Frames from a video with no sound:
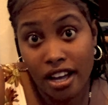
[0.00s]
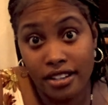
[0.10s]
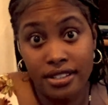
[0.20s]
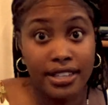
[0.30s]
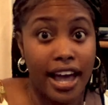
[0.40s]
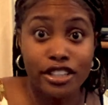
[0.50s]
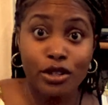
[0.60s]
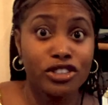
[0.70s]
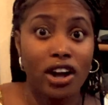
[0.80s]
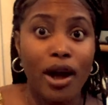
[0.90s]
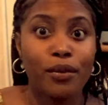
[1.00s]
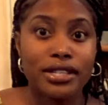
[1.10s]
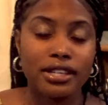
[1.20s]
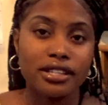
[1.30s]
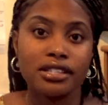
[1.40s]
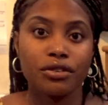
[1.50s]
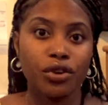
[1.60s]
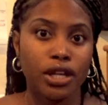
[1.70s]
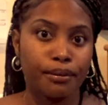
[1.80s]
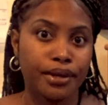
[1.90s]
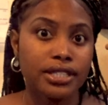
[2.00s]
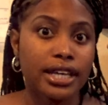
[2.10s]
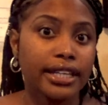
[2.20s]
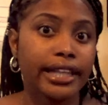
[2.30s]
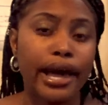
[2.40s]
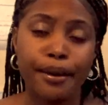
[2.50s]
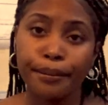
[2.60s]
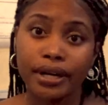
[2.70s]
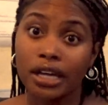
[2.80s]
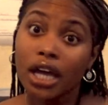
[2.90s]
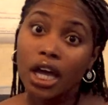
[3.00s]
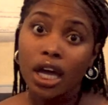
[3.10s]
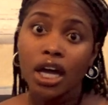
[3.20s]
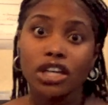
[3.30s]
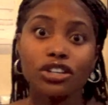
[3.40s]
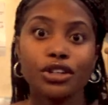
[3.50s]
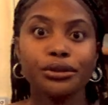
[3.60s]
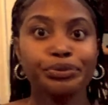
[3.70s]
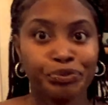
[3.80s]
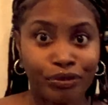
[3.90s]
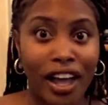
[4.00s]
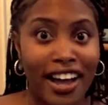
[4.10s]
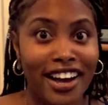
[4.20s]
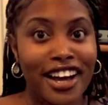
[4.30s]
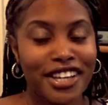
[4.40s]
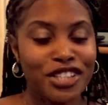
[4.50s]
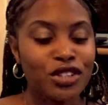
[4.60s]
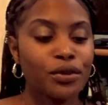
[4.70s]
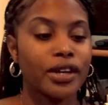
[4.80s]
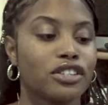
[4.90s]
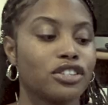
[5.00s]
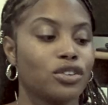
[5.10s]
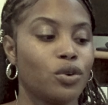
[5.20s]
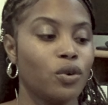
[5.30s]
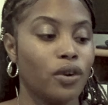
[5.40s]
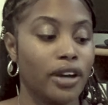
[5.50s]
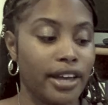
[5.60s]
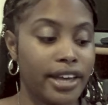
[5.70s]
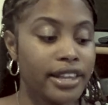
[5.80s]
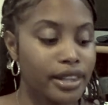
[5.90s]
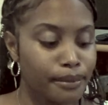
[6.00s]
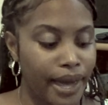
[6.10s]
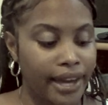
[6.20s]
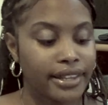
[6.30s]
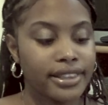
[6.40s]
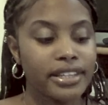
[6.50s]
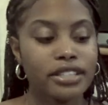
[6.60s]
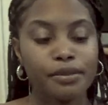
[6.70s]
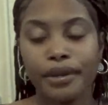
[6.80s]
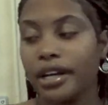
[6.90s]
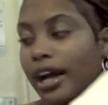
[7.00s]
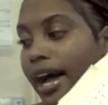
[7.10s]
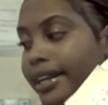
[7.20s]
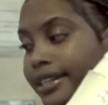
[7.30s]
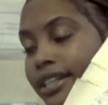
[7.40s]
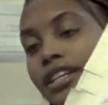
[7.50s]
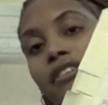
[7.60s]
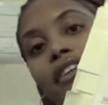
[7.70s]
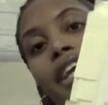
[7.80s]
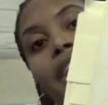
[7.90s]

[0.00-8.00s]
honest. I told y'all I wasn't into reading books like that, but you know, I got into So in the back of this book, I did write